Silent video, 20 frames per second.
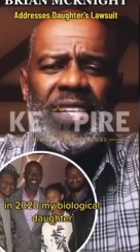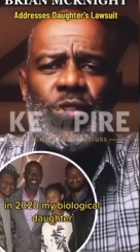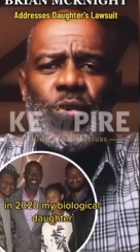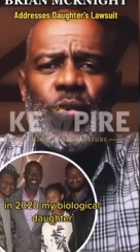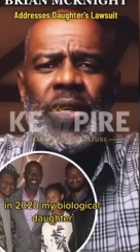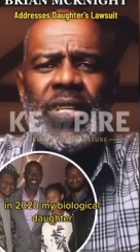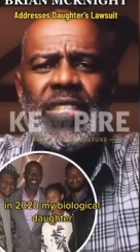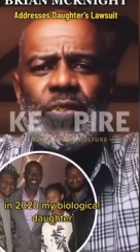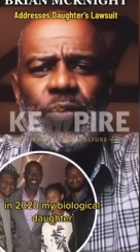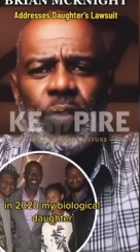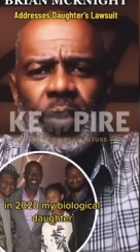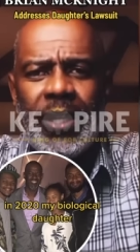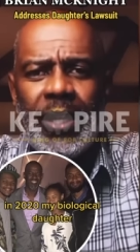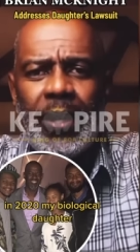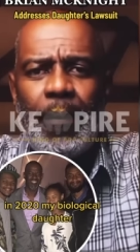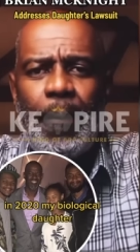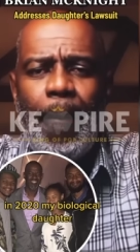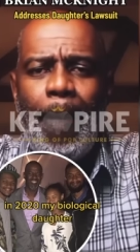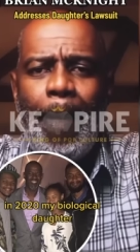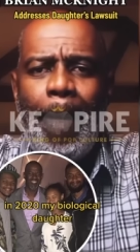2020,
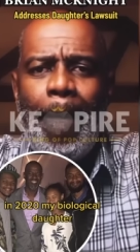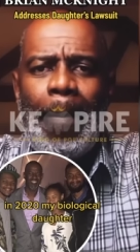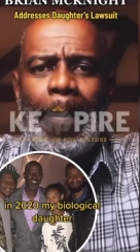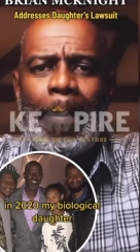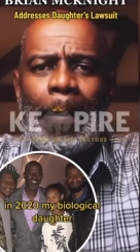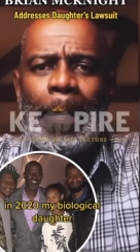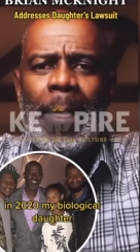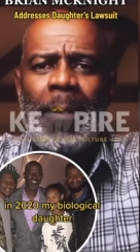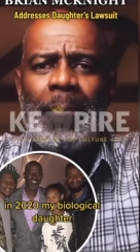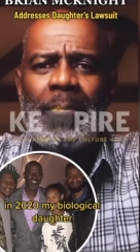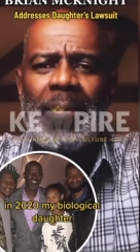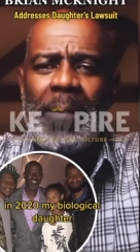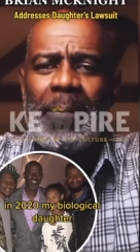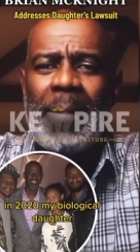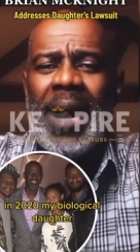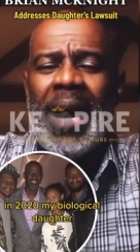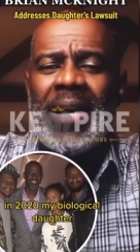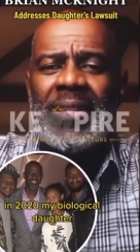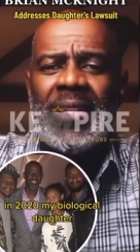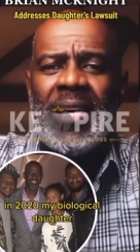my
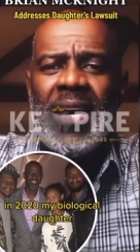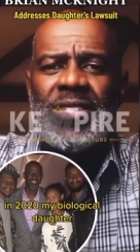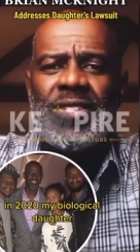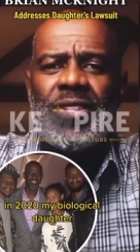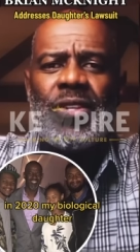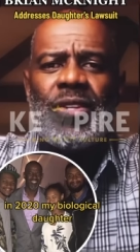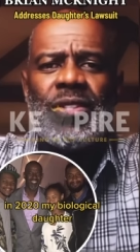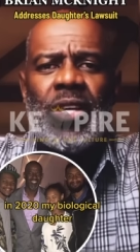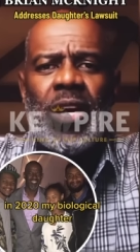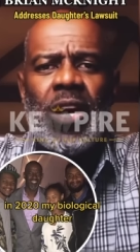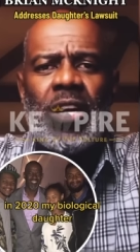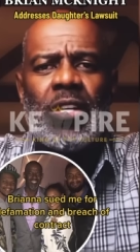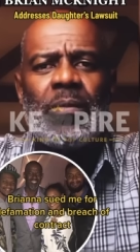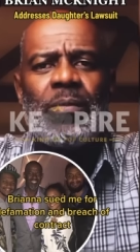biological daughter,